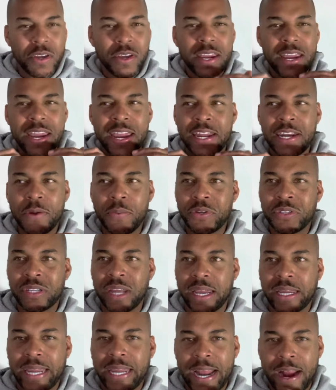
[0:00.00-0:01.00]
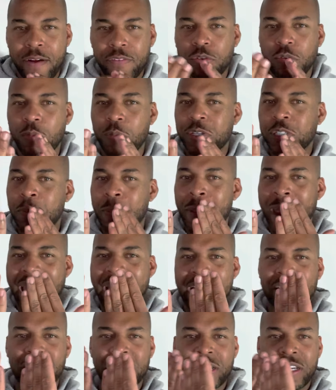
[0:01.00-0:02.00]
it was like everyone was
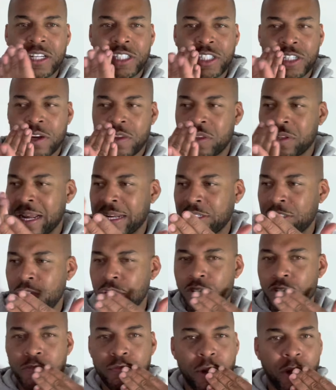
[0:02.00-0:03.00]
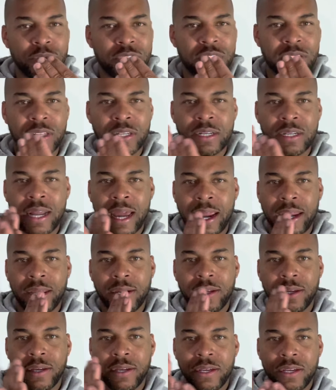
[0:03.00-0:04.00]
passing each other like two boats in the night,
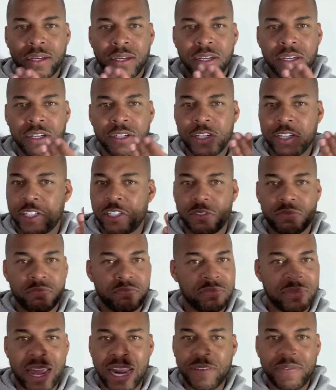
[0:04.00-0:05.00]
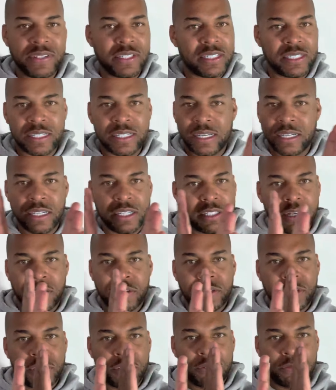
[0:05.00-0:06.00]
just not even seeing each other,
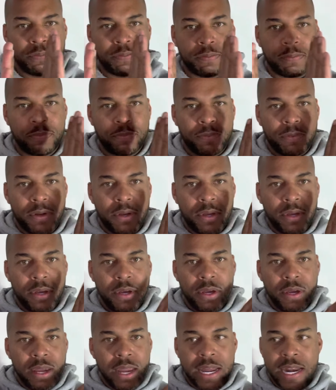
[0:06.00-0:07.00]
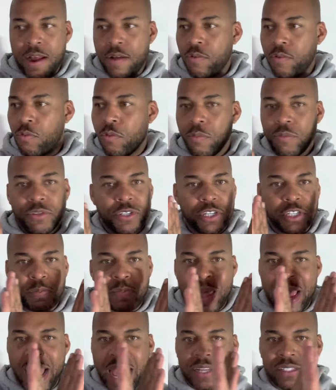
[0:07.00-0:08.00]
just, and everyone was just
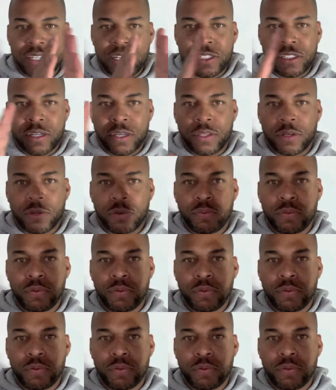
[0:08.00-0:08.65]
passing each other.